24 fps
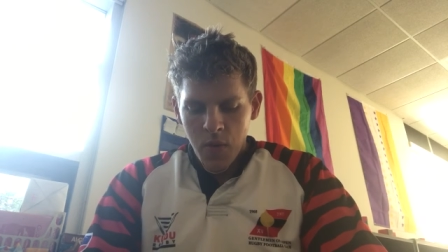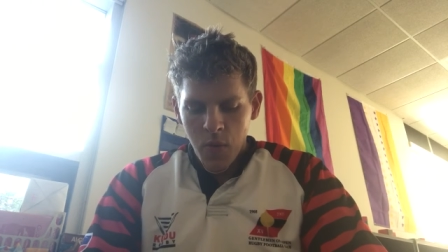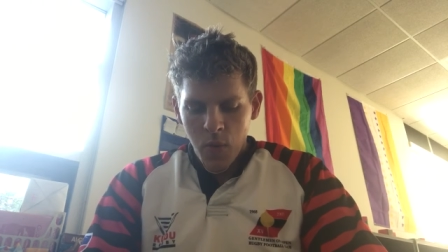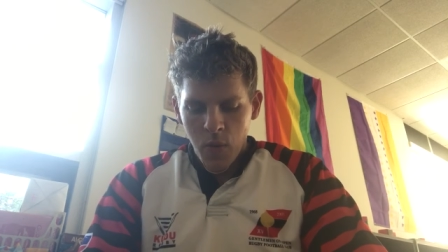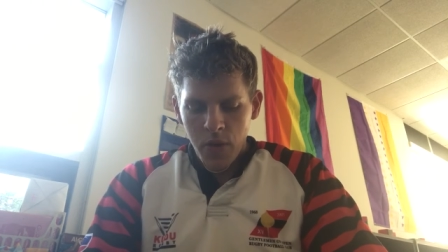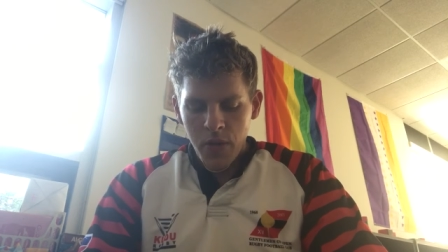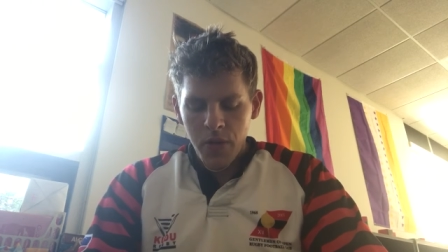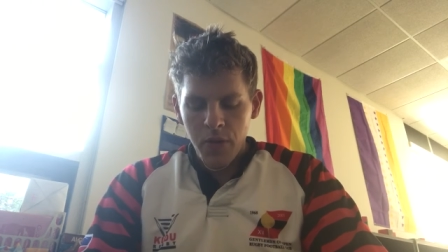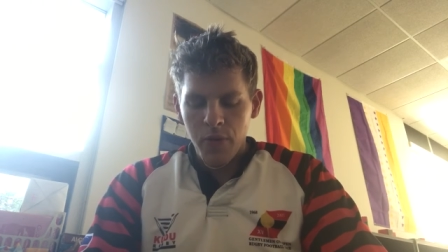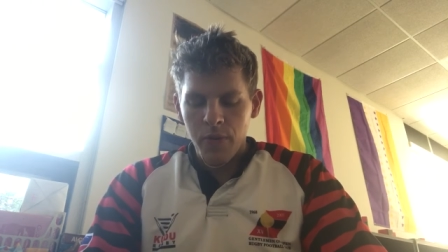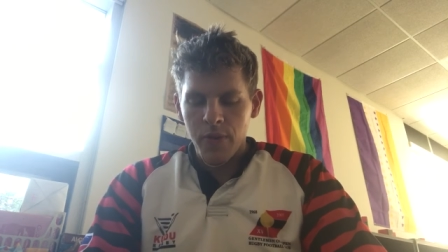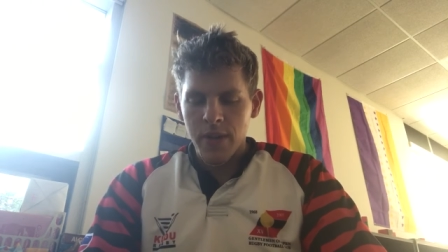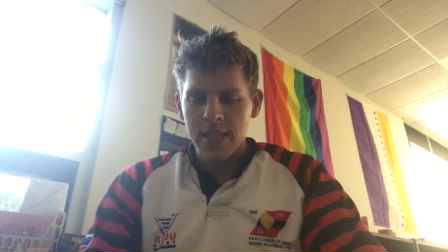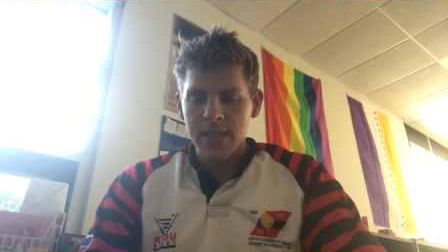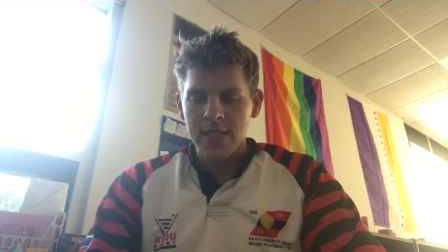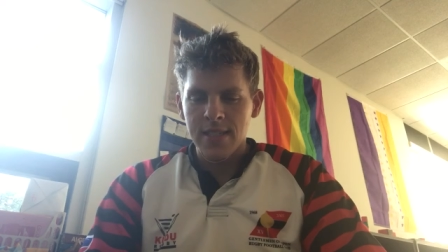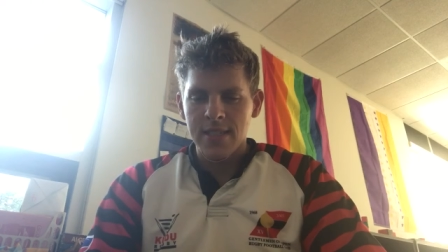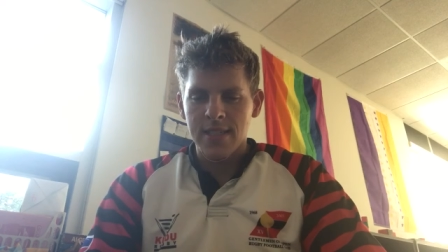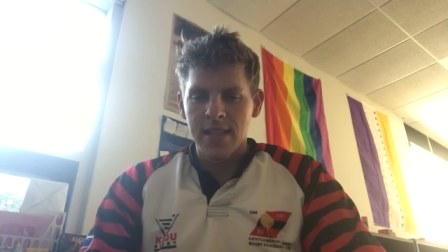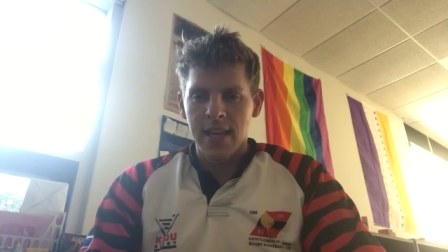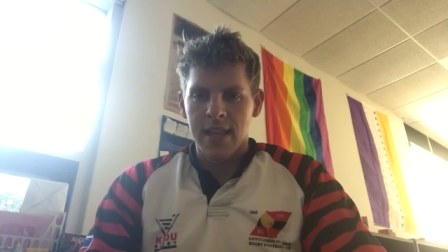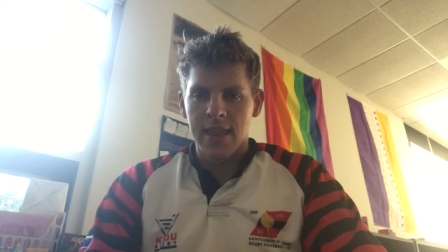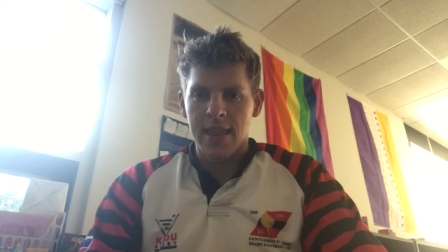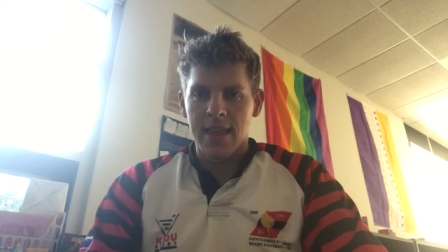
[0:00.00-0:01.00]
one of the
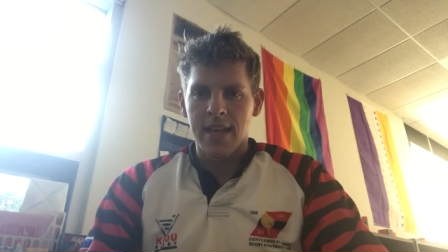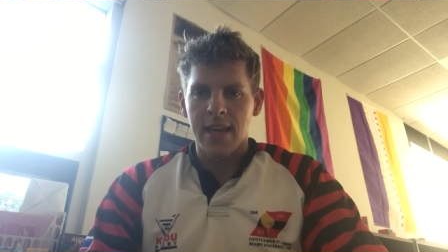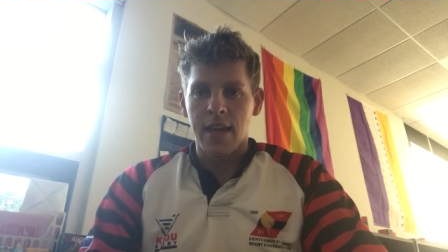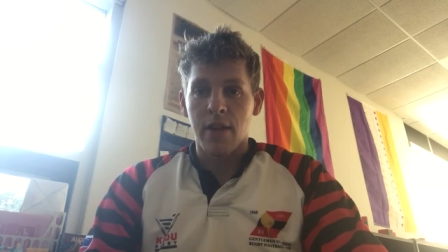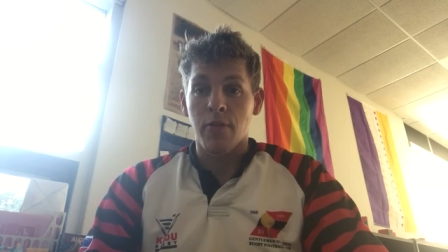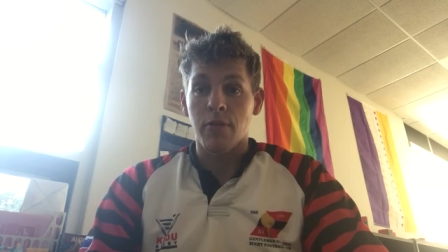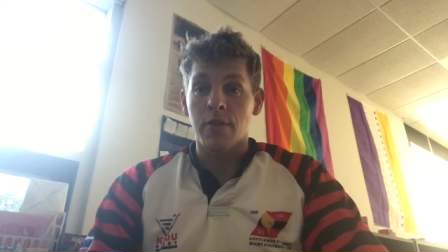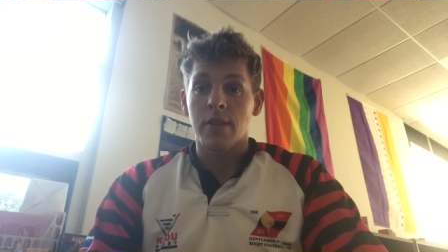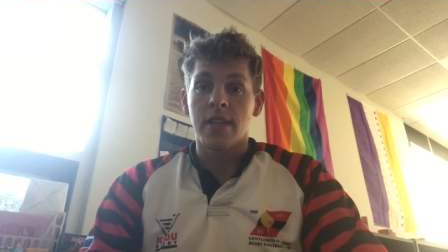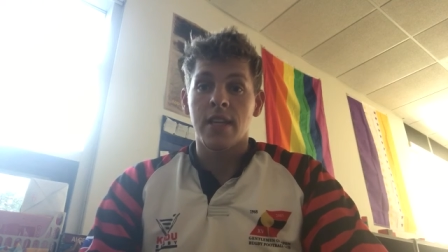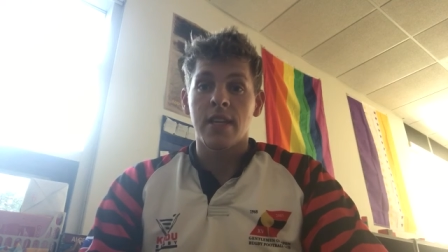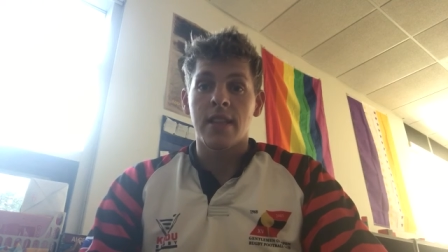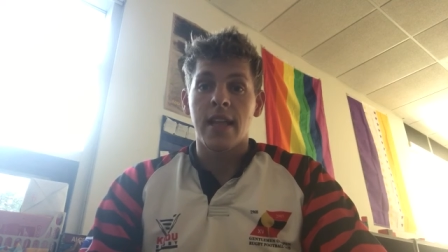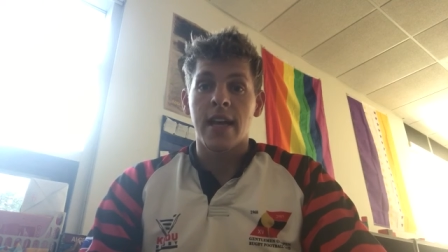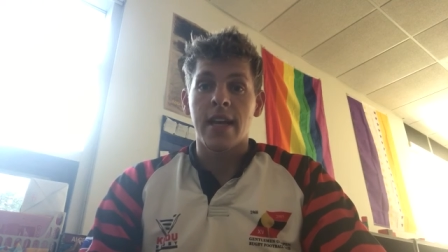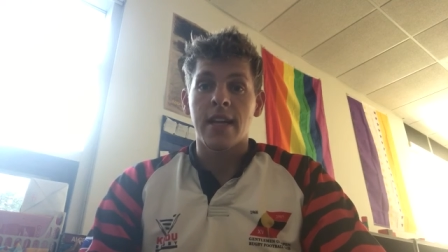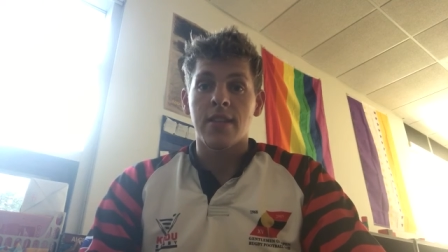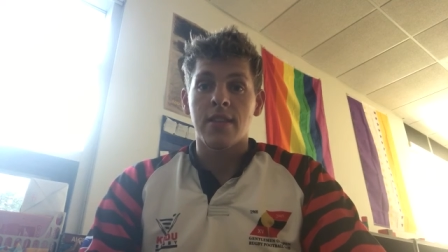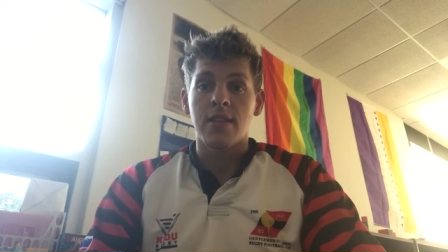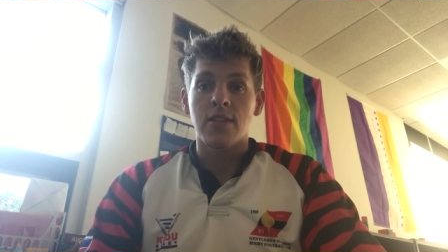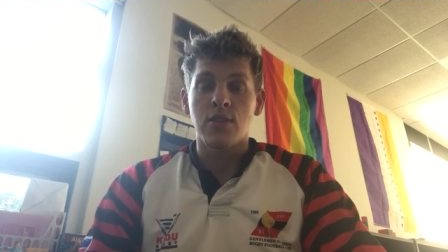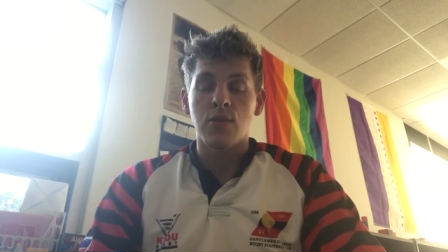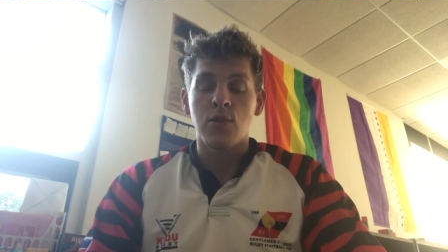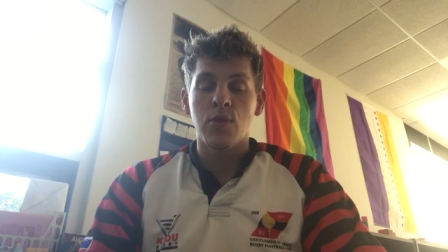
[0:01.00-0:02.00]
reasons I think I really
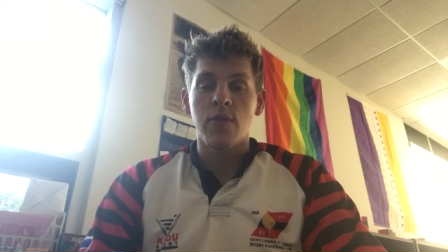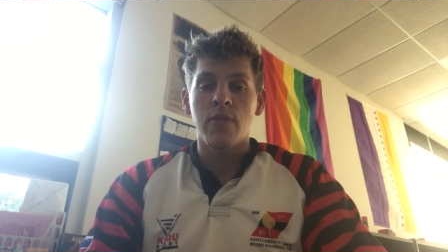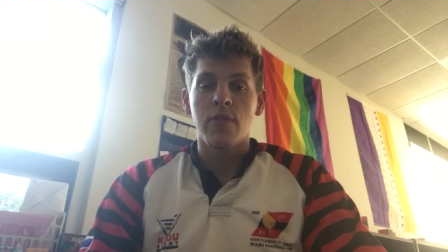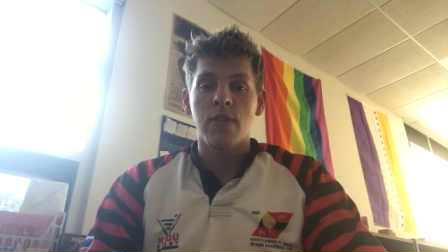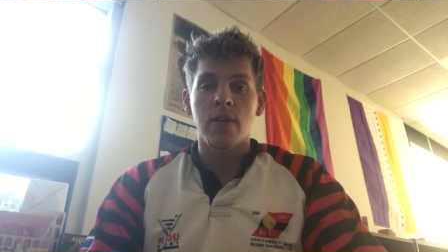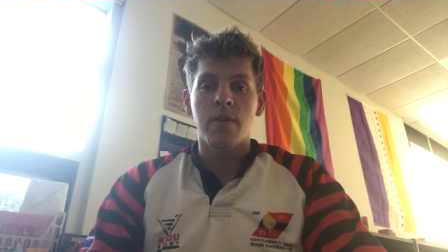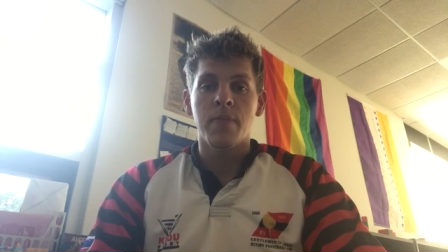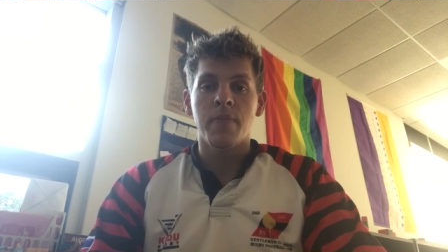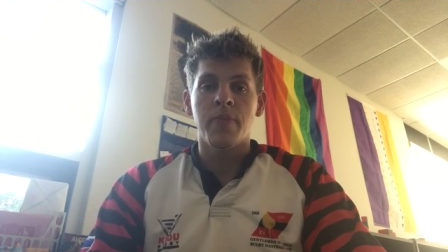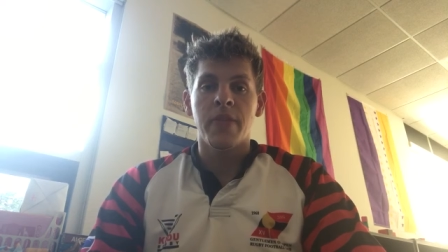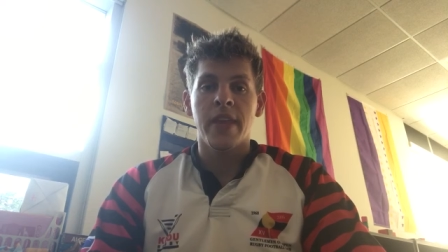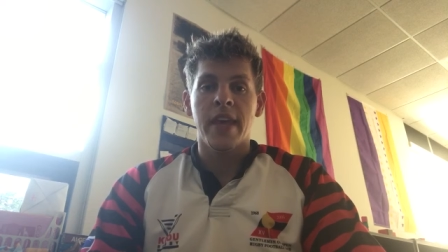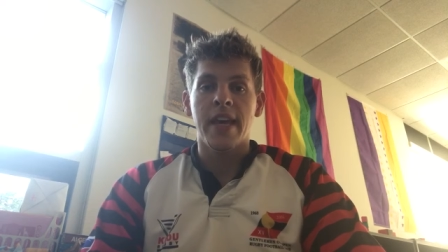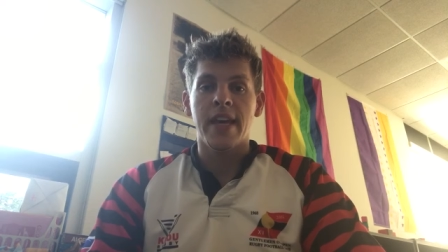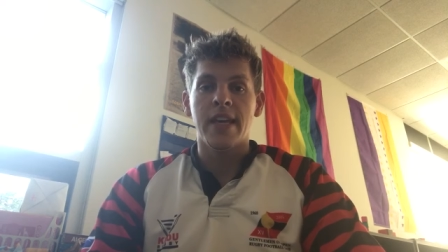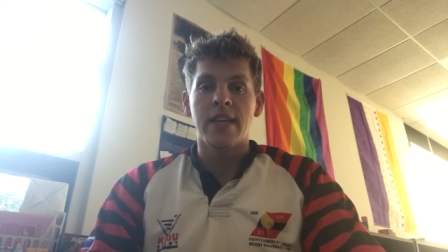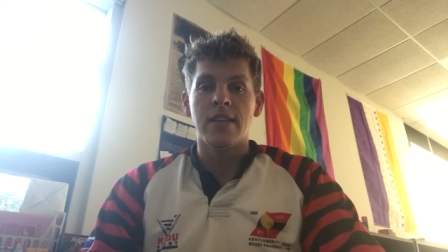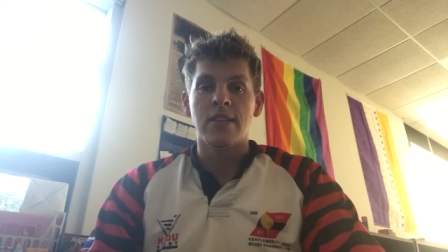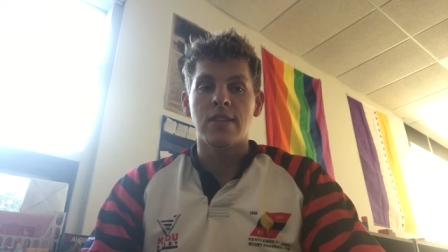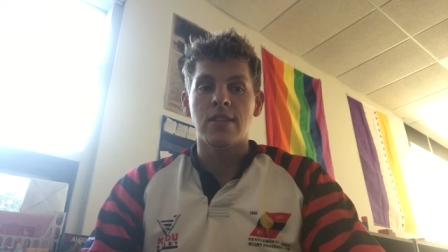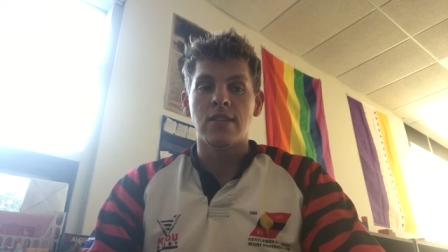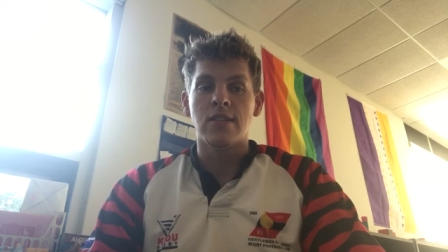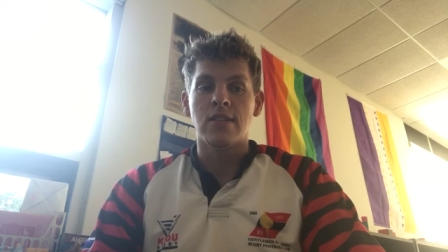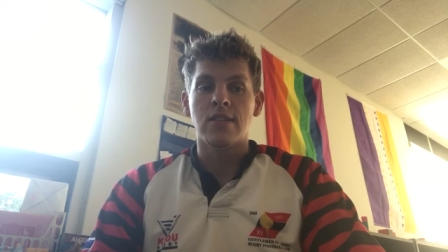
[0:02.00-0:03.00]
like the two of them
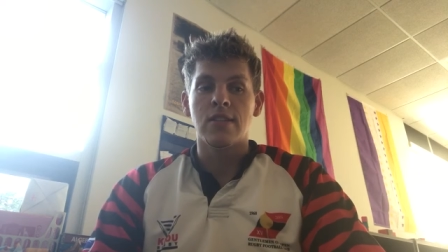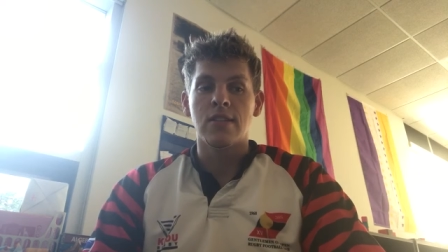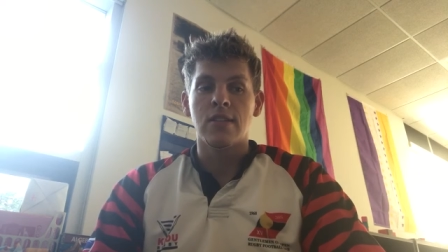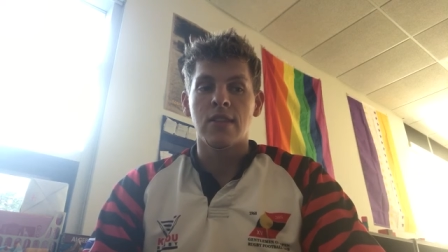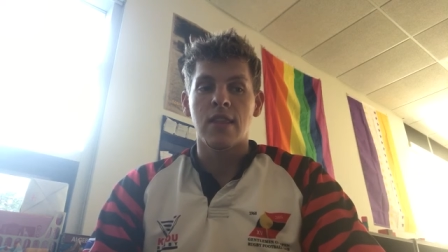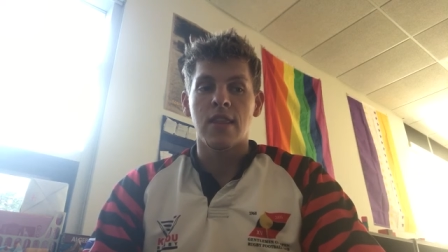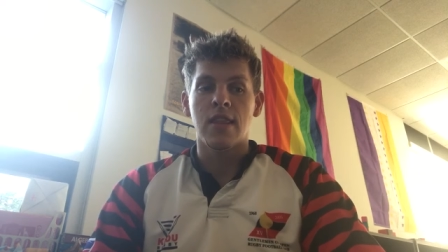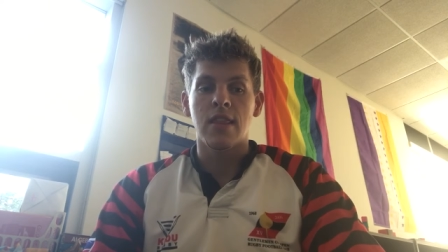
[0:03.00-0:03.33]
is